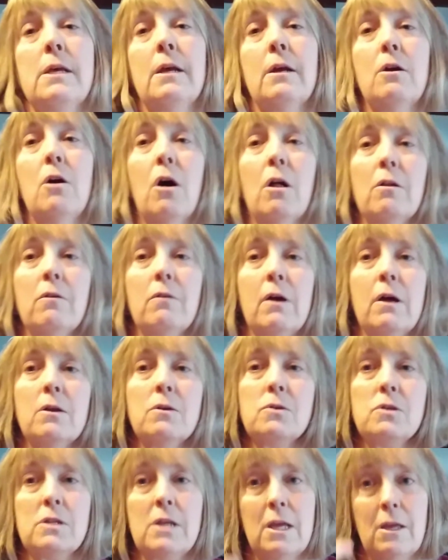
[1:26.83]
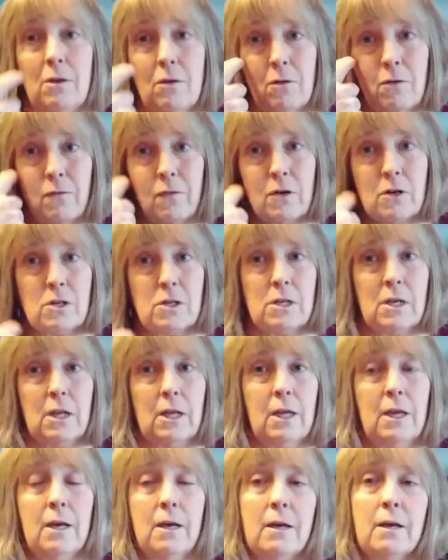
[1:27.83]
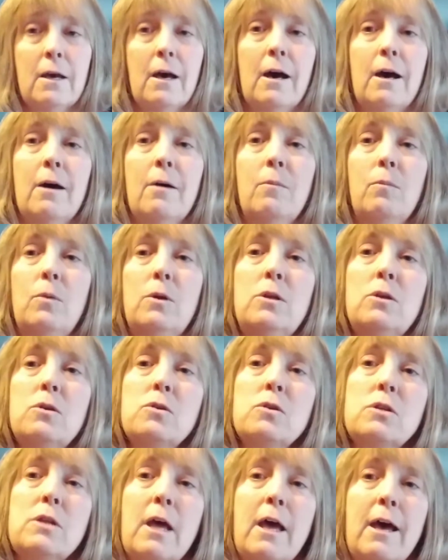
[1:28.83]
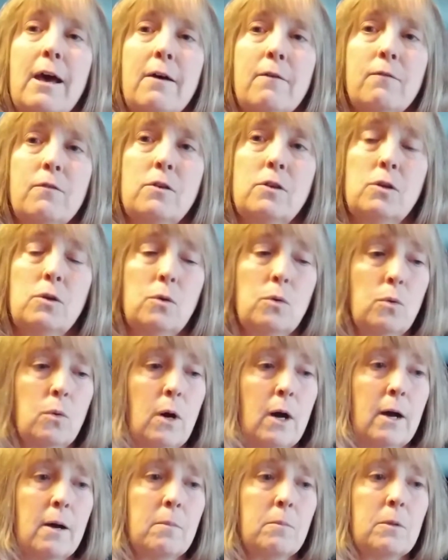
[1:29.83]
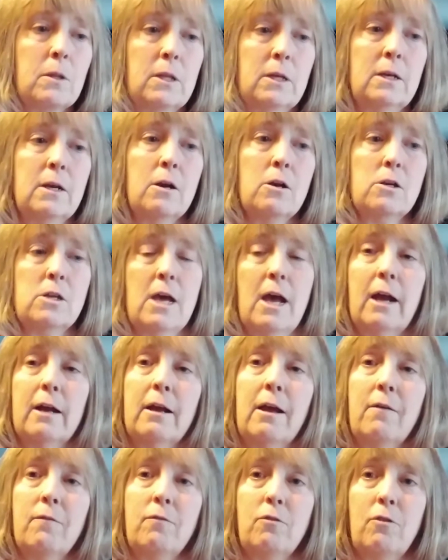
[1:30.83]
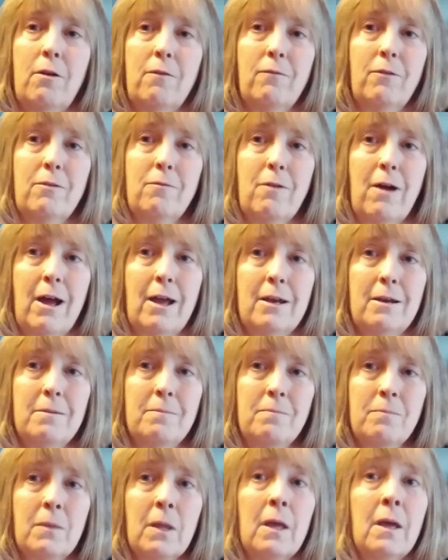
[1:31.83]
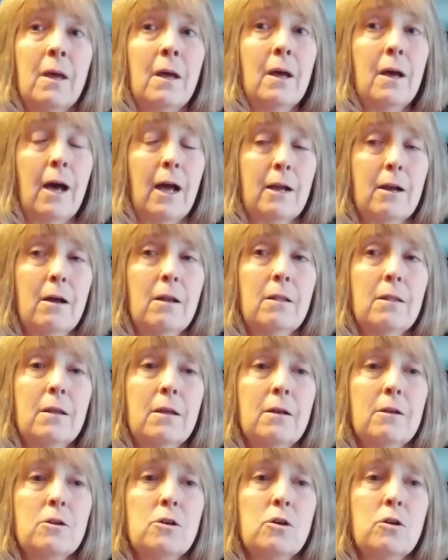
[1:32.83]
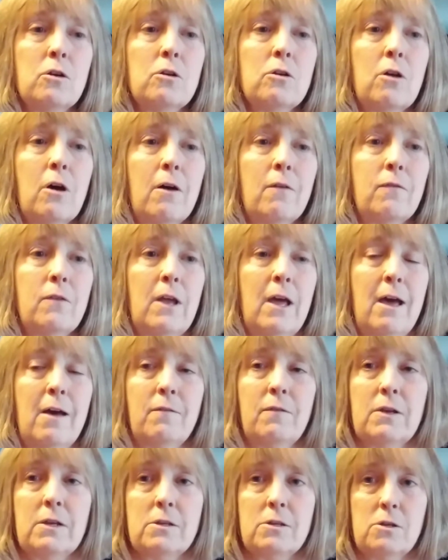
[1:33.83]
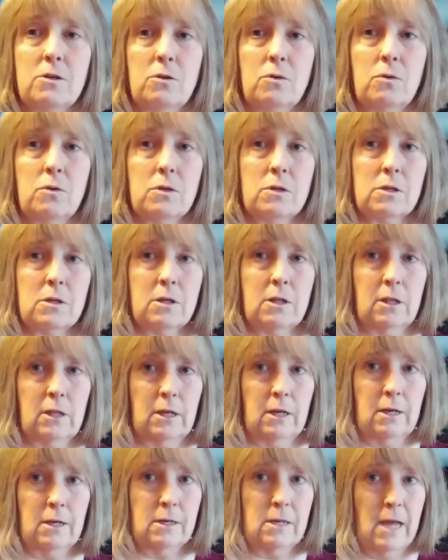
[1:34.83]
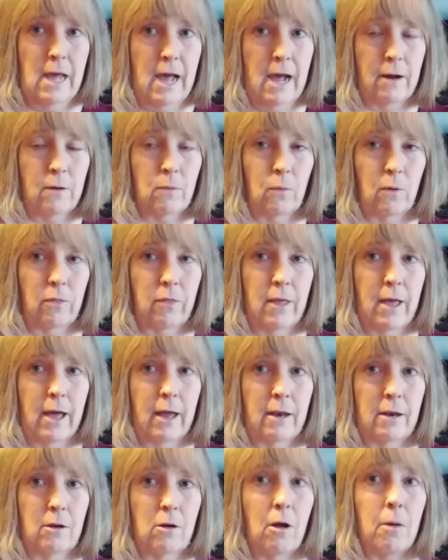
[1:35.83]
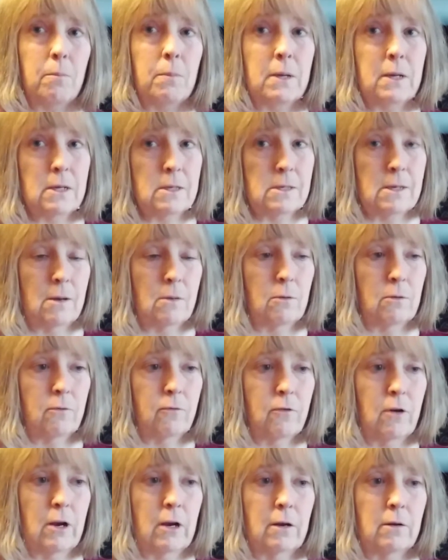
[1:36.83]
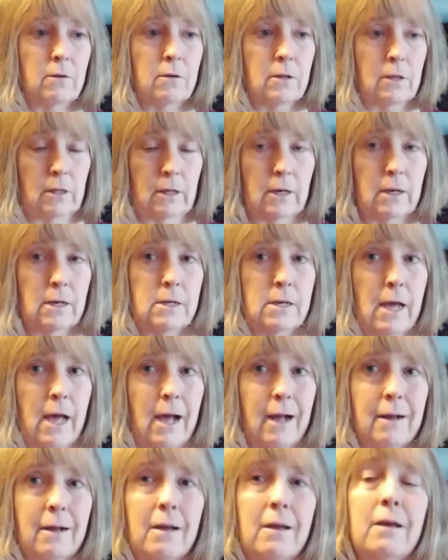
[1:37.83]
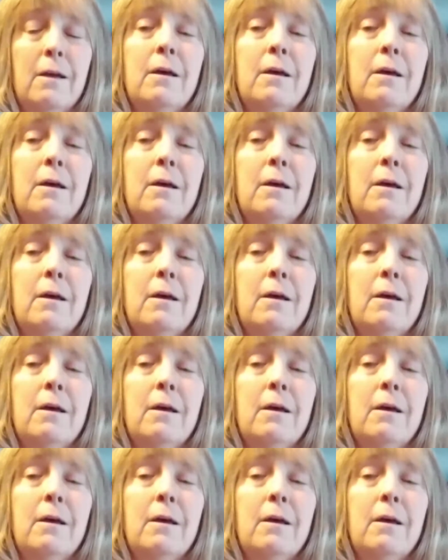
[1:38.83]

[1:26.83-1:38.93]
at Colorado State University, we used to have to clean our tack after every ride. I got a little turned off to having students clean tack with that, not because I was afraid of cleaning tack,